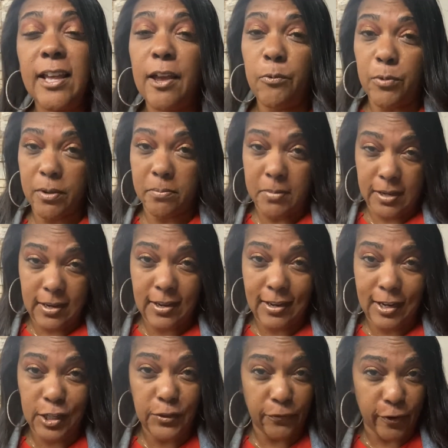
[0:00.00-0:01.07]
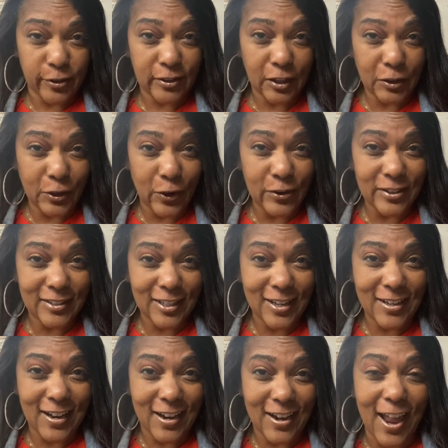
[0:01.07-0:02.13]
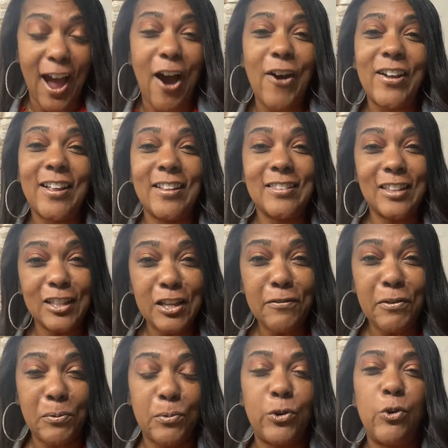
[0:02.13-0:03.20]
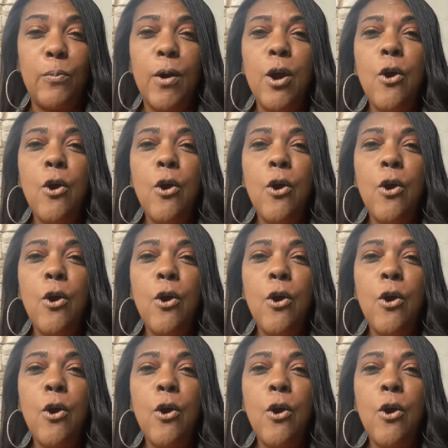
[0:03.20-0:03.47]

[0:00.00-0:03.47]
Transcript: and we meet each first and third Sunday now in the living room,